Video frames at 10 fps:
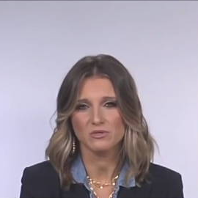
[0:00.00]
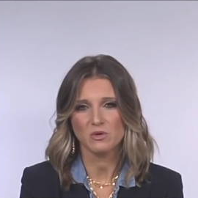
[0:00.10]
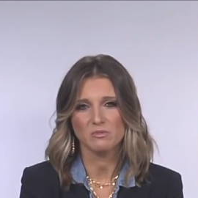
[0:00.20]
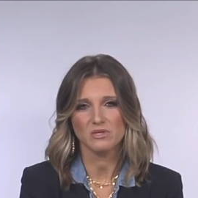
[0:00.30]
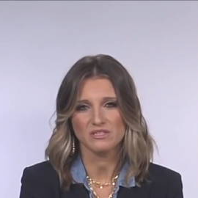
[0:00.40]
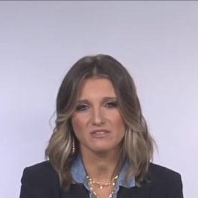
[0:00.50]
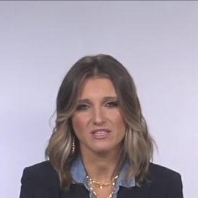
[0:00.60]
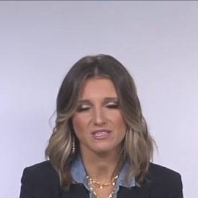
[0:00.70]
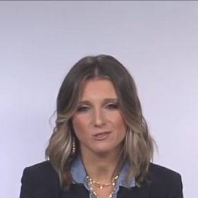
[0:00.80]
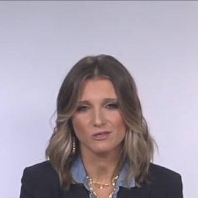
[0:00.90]
don't believe that
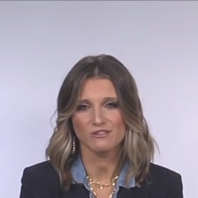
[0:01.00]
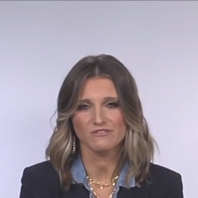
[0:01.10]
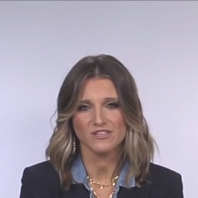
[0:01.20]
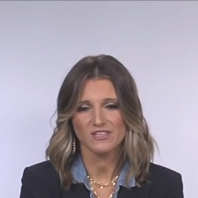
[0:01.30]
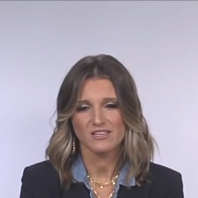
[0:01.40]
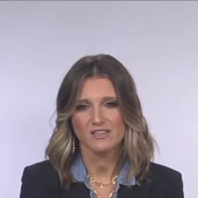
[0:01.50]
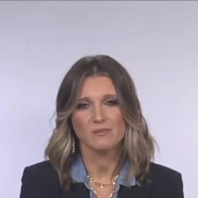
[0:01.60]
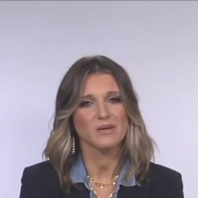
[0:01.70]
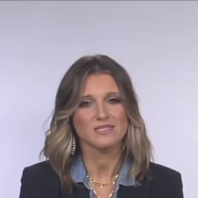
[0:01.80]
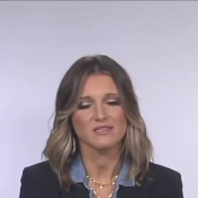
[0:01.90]
they deserve the
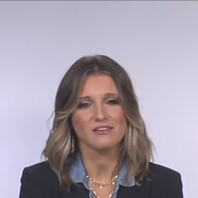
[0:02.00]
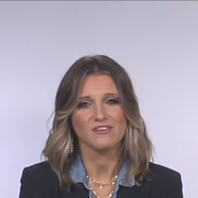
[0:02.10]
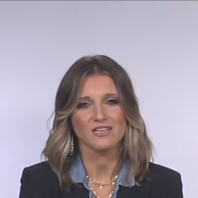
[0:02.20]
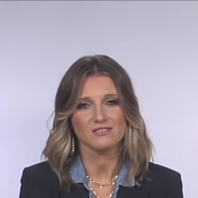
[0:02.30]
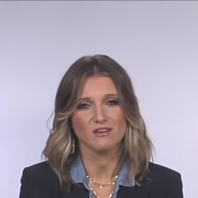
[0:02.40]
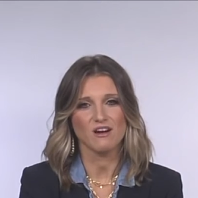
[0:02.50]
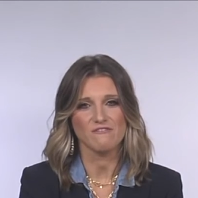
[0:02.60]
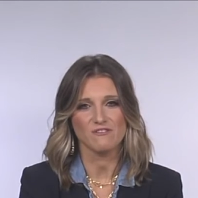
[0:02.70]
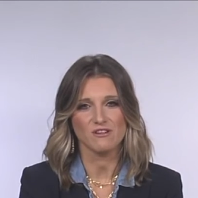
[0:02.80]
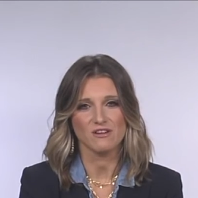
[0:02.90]
best life has to offer.